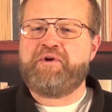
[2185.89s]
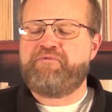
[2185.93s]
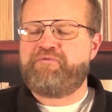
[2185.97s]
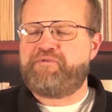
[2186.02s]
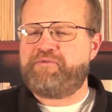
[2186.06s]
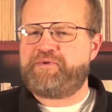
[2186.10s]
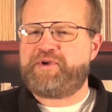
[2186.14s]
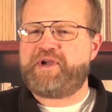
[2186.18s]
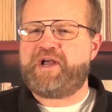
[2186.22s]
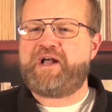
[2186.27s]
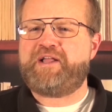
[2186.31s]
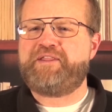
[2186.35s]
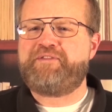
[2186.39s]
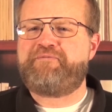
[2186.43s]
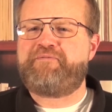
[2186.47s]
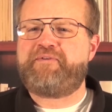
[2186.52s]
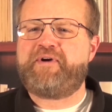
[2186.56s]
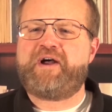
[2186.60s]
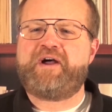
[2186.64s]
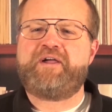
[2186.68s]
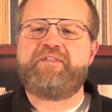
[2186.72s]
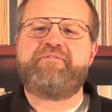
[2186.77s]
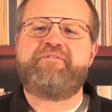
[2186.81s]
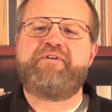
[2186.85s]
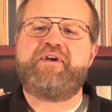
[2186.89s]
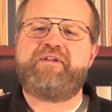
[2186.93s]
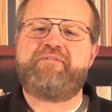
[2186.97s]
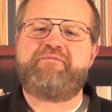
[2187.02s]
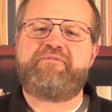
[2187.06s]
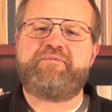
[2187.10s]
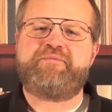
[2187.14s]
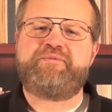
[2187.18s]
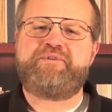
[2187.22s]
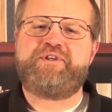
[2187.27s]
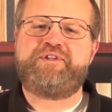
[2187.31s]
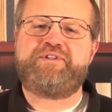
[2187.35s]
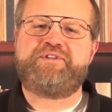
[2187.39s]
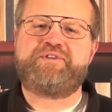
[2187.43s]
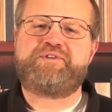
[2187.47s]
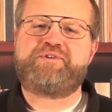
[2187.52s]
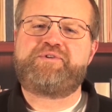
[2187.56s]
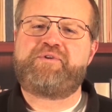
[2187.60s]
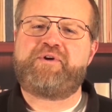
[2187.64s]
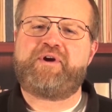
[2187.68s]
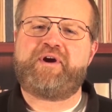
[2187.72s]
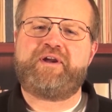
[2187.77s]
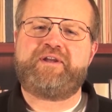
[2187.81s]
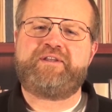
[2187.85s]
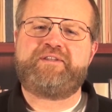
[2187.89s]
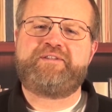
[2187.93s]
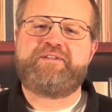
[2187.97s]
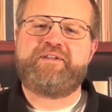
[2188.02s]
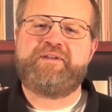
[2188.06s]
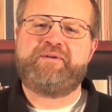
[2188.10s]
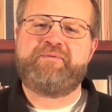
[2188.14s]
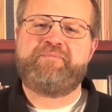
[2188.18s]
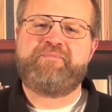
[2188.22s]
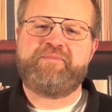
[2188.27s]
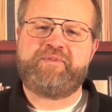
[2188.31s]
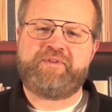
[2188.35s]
from God the Father and from Jesus Christ,